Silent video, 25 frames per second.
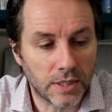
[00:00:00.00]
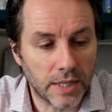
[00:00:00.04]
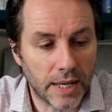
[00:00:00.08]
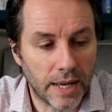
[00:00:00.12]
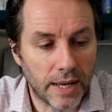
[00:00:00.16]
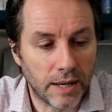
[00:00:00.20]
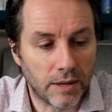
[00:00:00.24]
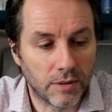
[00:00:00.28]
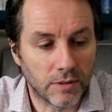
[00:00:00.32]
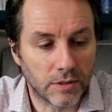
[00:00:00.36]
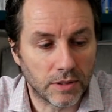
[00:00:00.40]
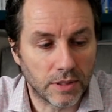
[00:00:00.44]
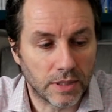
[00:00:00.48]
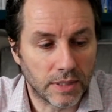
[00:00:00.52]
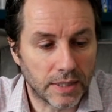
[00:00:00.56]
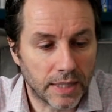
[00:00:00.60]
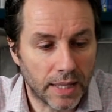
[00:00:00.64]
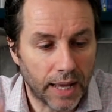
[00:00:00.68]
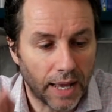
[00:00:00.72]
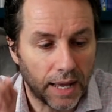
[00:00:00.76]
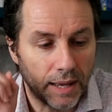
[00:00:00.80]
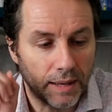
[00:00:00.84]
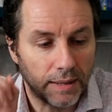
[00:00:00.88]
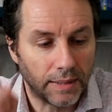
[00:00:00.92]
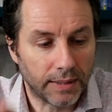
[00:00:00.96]
out.
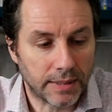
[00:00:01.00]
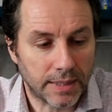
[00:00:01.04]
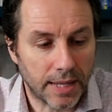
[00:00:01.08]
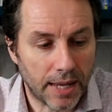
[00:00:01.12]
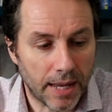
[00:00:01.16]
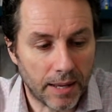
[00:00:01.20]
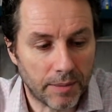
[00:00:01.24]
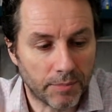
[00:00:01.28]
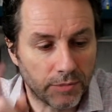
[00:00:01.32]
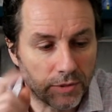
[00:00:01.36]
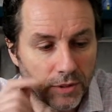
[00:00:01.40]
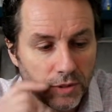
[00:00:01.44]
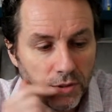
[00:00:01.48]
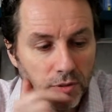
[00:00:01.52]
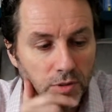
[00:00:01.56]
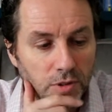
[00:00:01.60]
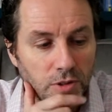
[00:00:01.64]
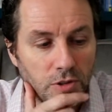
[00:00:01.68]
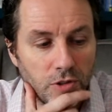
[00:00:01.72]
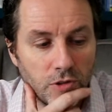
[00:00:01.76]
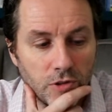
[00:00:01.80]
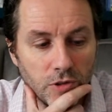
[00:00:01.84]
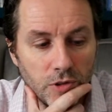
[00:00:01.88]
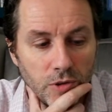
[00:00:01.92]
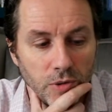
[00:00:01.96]
That is absolutely
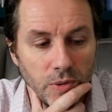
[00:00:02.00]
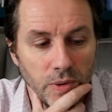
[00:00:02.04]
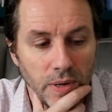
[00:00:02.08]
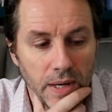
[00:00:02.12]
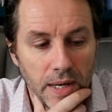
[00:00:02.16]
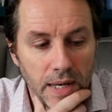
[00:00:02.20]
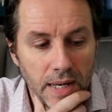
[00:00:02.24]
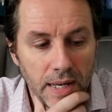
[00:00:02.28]
true.